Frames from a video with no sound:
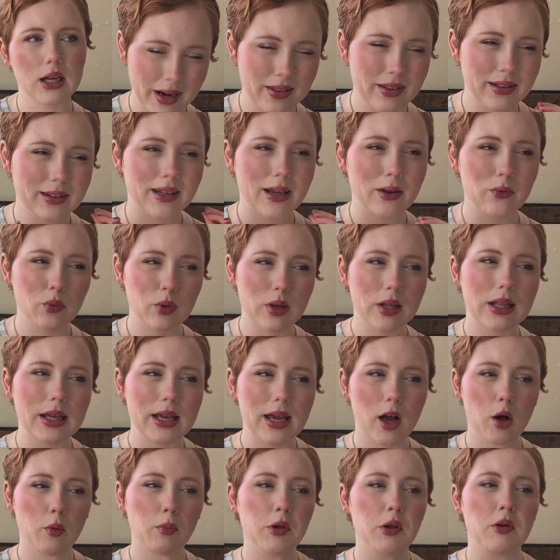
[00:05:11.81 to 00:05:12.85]
I think they really
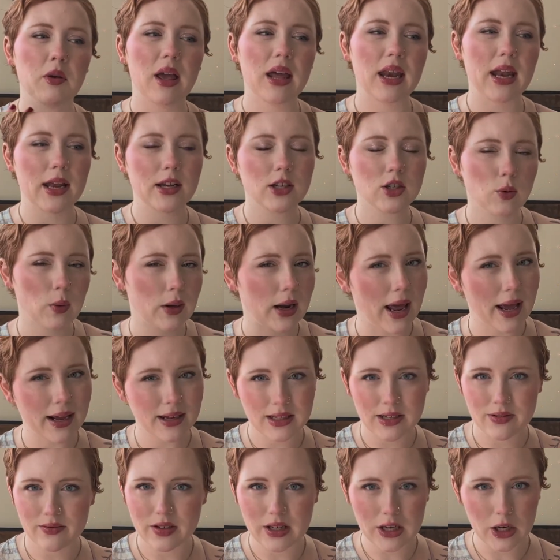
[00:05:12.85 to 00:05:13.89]
help you get into what
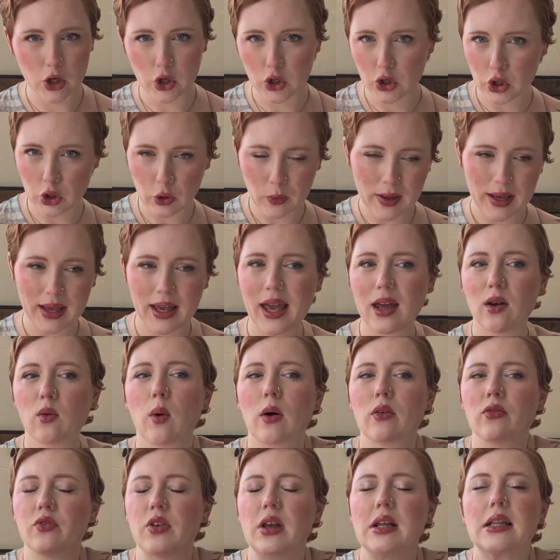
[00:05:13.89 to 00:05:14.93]
activity you're doing and
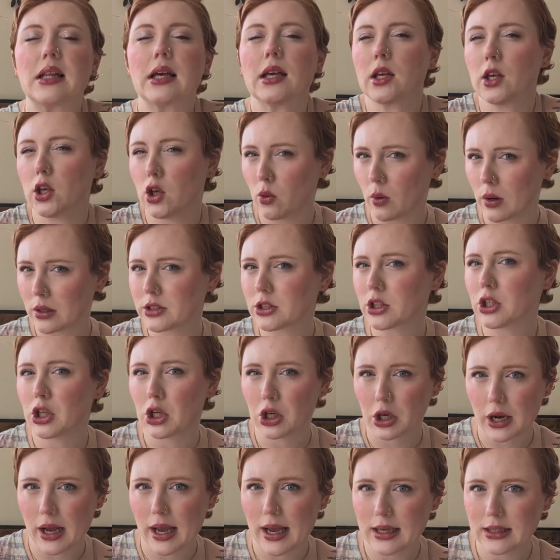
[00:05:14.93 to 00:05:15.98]
what feeling you want to
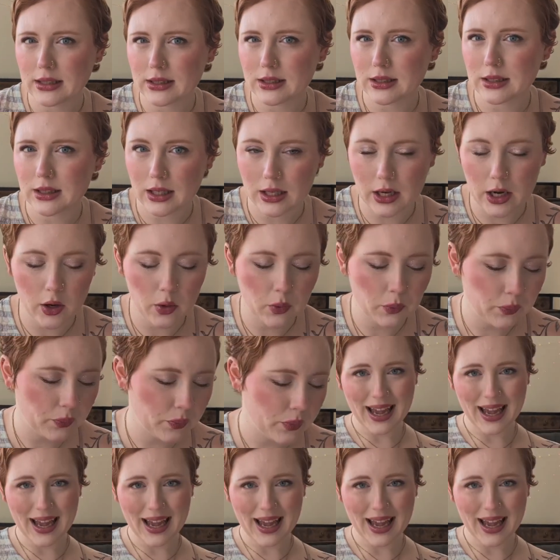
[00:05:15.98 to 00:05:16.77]
curate, you know?